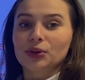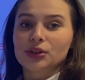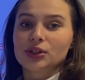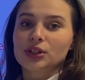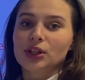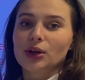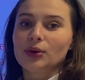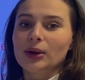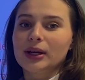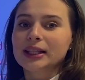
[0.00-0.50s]

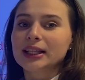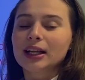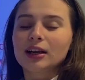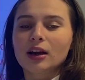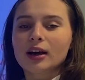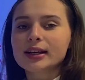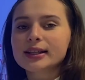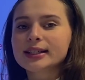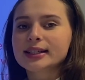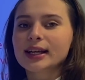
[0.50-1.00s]
So in the
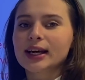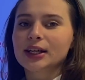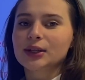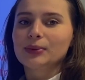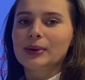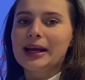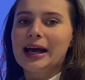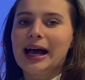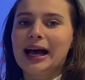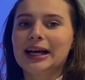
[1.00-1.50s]
last slide
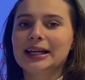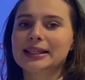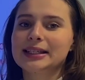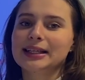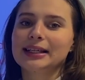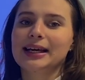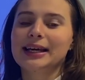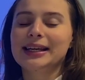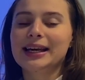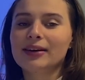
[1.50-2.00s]
we had
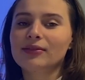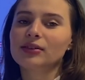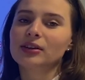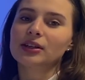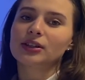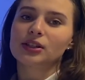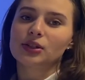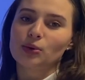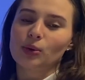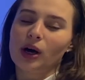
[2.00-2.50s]
11
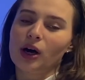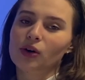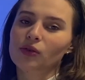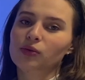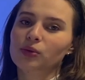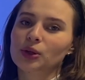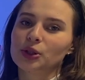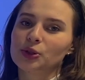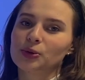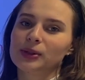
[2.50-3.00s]
and
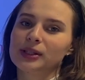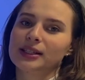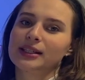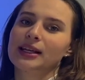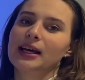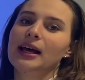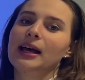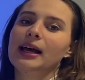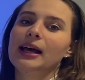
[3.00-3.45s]
12, which was